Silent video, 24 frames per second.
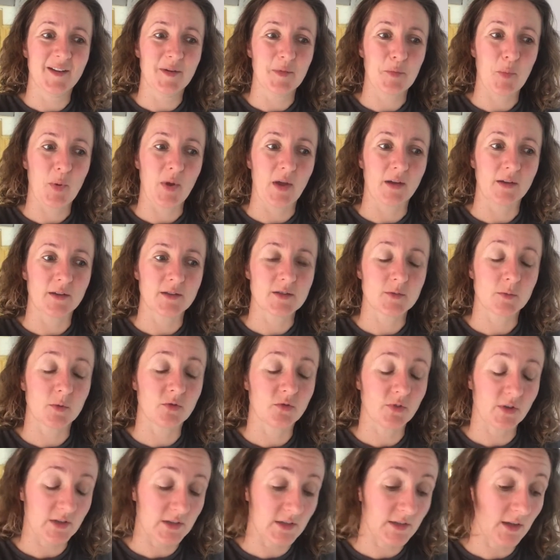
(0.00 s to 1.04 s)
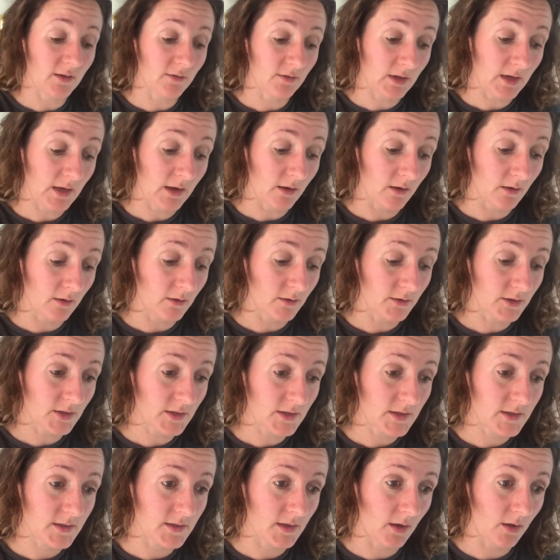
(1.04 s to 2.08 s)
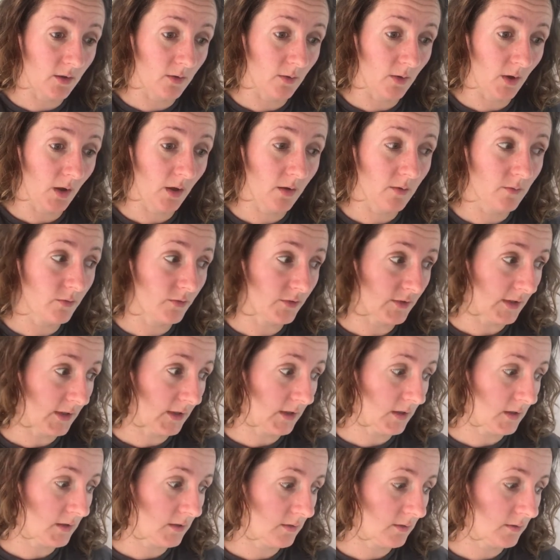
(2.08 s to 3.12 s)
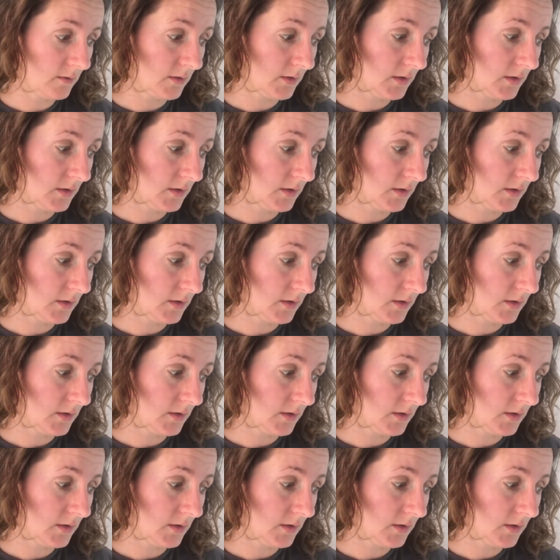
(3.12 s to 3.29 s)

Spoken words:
but we're finding that really hard. So hopefully